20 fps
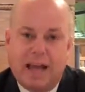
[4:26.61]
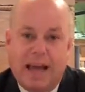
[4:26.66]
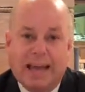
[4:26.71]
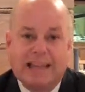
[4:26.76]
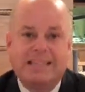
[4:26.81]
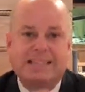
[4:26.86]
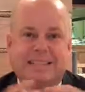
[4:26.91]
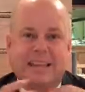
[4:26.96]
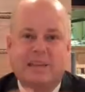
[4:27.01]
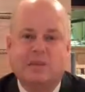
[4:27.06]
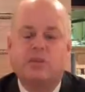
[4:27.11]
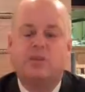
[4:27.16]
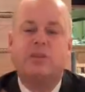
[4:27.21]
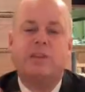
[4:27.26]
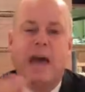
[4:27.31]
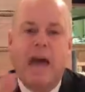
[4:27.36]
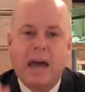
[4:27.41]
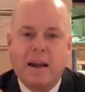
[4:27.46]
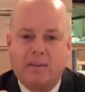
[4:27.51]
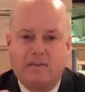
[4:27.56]
I schedule
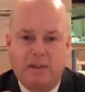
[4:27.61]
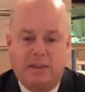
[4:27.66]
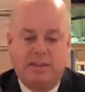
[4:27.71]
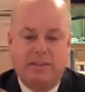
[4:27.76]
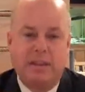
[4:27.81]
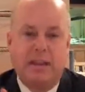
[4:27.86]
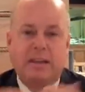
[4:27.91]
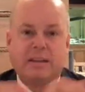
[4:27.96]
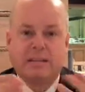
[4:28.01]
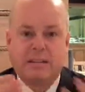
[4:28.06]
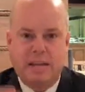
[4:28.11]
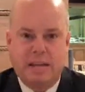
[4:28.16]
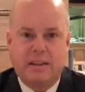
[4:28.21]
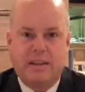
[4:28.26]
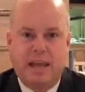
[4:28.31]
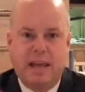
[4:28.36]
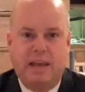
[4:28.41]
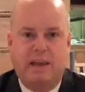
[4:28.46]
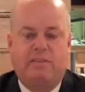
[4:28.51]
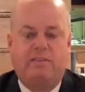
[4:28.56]
that event. They
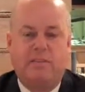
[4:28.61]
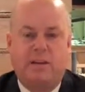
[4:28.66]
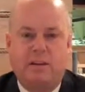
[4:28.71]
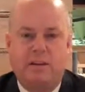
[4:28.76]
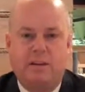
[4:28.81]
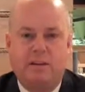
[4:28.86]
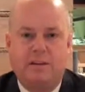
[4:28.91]
attend that event.